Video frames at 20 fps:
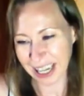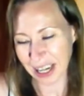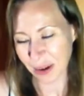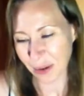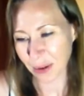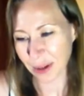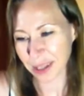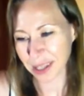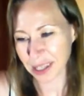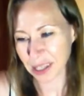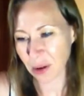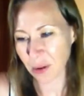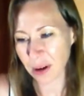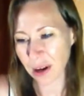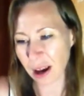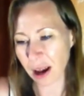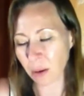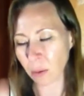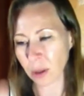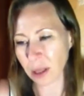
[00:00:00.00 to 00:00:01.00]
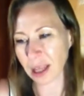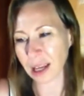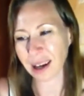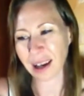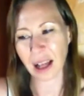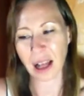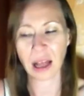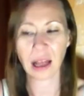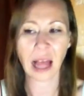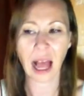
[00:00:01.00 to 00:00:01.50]
What's going on with the
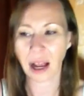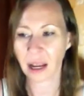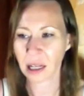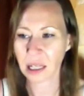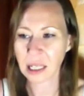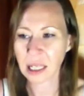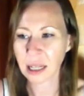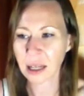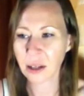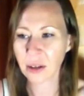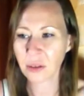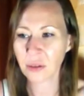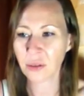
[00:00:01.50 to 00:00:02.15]
collective